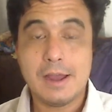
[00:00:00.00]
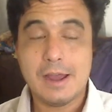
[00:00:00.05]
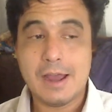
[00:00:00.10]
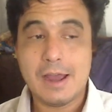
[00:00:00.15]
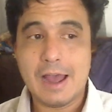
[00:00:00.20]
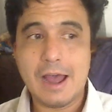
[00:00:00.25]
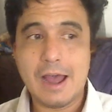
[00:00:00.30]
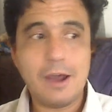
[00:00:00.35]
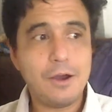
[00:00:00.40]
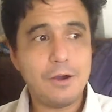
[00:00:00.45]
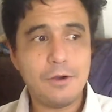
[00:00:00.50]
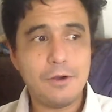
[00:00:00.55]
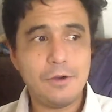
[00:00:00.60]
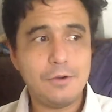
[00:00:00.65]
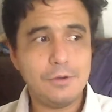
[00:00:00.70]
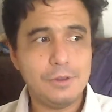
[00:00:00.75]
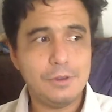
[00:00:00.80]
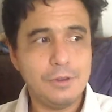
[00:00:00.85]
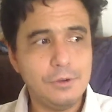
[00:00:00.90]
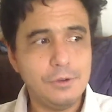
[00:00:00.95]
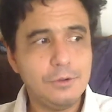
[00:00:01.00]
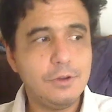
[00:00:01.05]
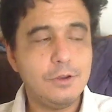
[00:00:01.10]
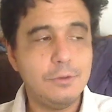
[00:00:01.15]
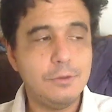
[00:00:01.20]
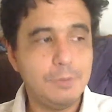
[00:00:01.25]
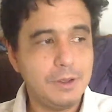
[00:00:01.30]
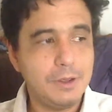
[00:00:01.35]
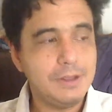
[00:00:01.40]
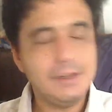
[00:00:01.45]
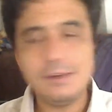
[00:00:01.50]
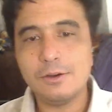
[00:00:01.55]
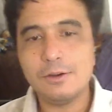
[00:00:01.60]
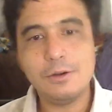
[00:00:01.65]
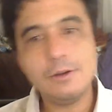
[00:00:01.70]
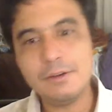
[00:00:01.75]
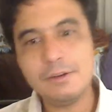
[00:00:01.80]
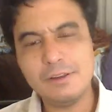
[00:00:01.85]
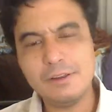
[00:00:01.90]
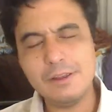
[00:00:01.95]
how YouTube,
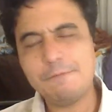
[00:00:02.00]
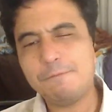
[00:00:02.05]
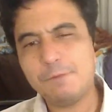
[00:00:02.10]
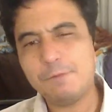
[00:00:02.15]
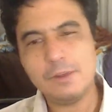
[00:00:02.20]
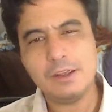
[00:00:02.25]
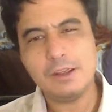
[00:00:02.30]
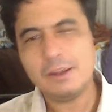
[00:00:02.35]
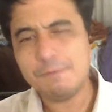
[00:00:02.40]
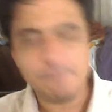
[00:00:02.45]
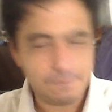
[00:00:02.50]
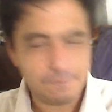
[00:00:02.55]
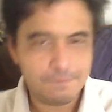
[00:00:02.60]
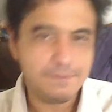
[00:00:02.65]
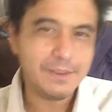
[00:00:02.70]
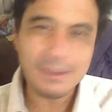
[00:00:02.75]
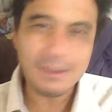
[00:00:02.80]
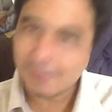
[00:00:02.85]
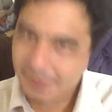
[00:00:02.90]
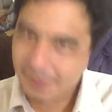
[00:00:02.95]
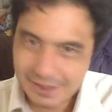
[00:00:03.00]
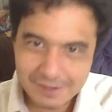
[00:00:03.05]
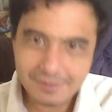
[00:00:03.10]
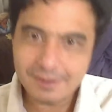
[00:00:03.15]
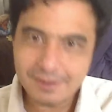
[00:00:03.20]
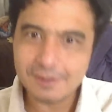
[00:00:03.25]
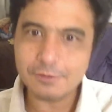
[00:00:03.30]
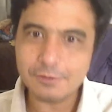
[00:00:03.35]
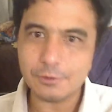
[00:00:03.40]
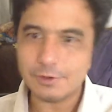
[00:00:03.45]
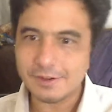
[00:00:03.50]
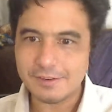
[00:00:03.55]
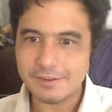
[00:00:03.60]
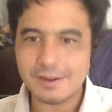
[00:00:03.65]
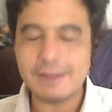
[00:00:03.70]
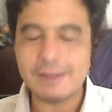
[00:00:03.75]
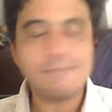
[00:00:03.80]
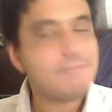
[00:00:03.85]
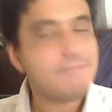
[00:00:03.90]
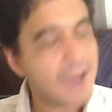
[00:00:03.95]
if these things were just
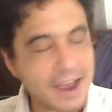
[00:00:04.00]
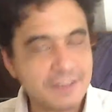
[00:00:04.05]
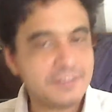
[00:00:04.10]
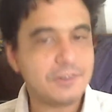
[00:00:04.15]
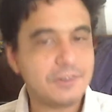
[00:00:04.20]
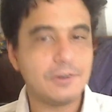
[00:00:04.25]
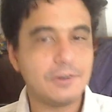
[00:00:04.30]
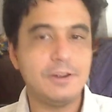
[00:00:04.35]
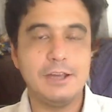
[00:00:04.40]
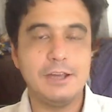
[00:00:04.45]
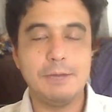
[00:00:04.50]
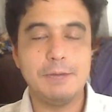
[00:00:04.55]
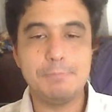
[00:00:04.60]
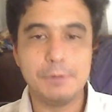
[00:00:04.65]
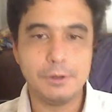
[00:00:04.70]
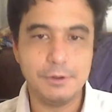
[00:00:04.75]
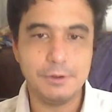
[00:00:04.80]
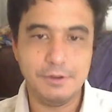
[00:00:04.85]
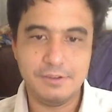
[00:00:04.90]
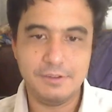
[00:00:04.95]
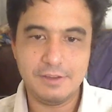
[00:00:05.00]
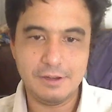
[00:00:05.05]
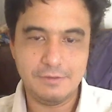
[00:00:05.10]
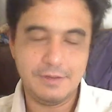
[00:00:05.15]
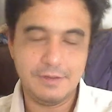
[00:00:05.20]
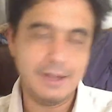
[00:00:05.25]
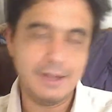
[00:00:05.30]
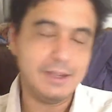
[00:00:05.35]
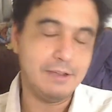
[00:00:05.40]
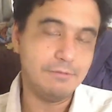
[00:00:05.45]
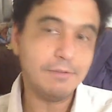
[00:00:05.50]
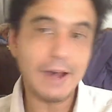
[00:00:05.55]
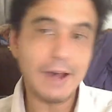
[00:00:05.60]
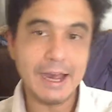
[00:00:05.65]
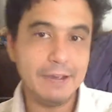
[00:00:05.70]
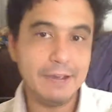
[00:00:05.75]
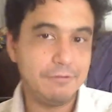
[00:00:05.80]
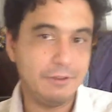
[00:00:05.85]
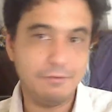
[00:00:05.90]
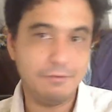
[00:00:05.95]
like faster on the upload instead of taking
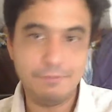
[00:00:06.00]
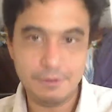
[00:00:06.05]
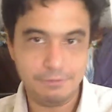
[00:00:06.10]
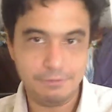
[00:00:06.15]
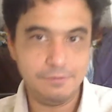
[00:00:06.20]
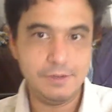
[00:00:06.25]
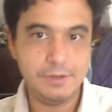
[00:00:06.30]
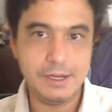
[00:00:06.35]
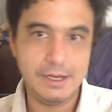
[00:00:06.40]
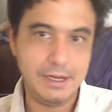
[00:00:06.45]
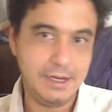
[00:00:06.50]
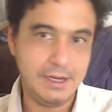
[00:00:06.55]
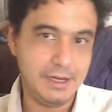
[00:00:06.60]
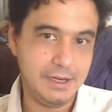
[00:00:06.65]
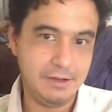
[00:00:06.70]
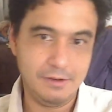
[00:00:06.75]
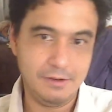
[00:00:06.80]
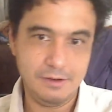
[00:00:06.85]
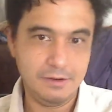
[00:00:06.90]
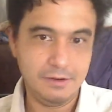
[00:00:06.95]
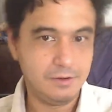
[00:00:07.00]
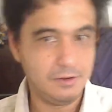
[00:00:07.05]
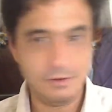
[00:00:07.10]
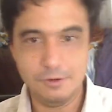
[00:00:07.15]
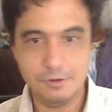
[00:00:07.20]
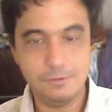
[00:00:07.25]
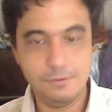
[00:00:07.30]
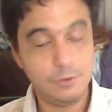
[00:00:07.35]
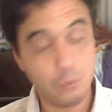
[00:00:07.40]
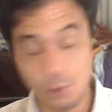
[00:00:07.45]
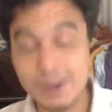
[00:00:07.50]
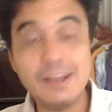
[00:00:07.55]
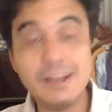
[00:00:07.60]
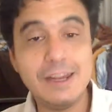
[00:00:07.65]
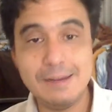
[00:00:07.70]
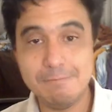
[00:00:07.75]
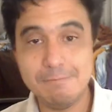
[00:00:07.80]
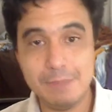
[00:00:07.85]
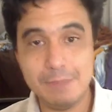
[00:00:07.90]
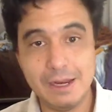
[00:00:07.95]
5 to 15 to
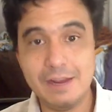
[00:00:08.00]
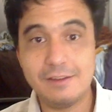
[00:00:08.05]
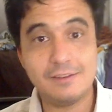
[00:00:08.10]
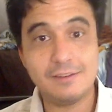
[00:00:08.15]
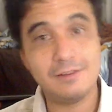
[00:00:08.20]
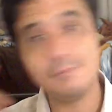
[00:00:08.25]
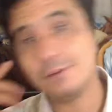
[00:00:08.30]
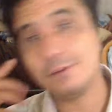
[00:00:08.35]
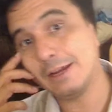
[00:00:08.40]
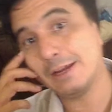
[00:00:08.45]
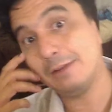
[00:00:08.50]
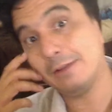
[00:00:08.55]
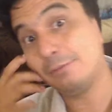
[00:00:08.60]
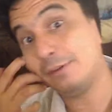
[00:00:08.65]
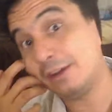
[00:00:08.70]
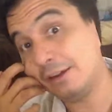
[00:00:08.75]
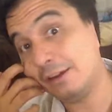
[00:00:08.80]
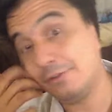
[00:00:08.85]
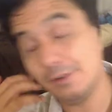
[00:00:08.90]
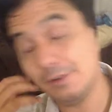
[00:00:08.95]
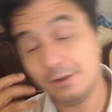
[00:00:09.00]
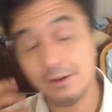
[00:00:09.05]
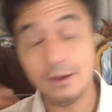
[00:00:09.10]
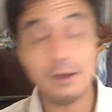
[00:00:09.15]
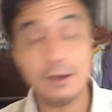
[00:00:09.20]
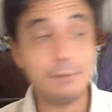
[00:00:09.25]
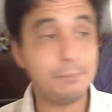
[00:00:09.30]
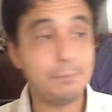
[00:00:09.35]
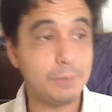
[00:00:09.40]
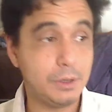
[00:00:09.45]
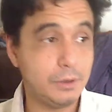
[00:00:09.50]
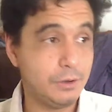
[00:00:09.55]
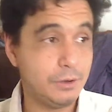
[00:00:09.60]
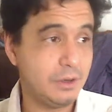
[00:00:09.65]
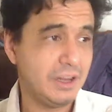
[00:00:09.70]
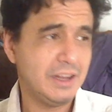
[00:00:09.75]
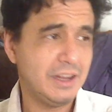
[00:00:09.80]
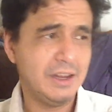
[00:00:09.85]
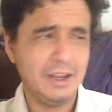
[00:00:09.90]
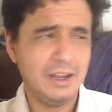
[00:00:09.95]
20 minutes sometimes even to upload,
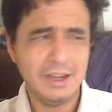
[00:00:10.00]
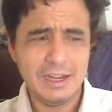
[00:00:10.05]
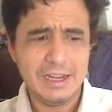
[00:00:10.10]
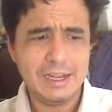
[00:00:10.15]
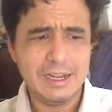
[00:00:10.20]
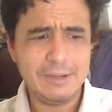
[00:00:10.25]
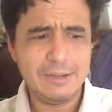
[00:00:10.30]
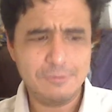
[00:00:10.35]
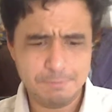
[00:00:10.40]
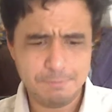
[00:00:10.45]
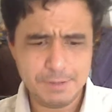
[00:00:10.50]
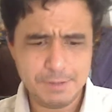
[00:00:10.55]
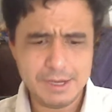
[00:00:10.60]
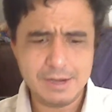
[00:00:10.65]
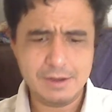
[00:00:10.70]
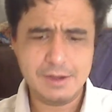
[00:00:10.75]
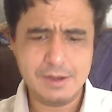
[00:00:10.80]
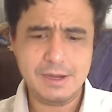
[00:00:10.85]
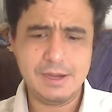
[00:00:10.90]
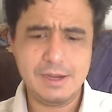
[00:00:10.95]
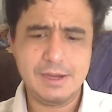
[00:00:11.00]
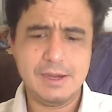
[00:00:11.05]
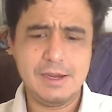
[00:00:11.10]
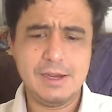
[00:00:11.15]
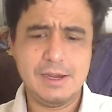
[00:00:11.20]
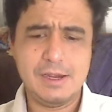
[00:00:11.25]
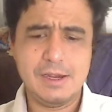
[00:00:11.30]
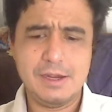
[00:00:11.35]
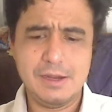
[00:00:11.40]
it would be